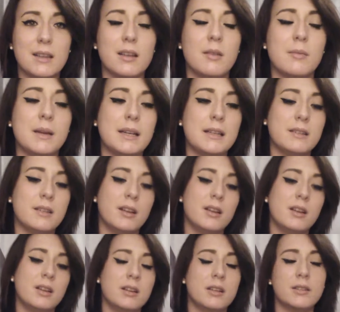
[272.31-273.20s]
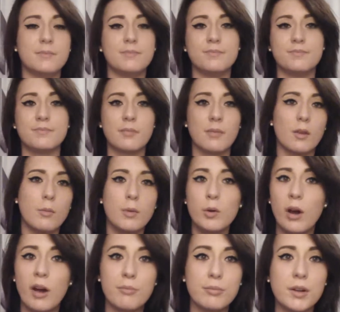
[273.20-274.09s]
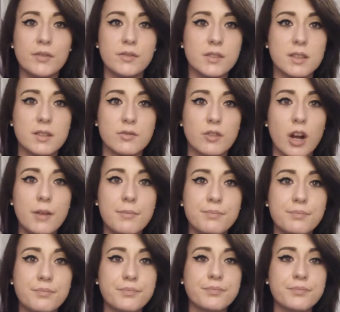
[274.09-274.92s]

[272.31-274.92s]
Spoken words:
I mean, we all have preferences, right?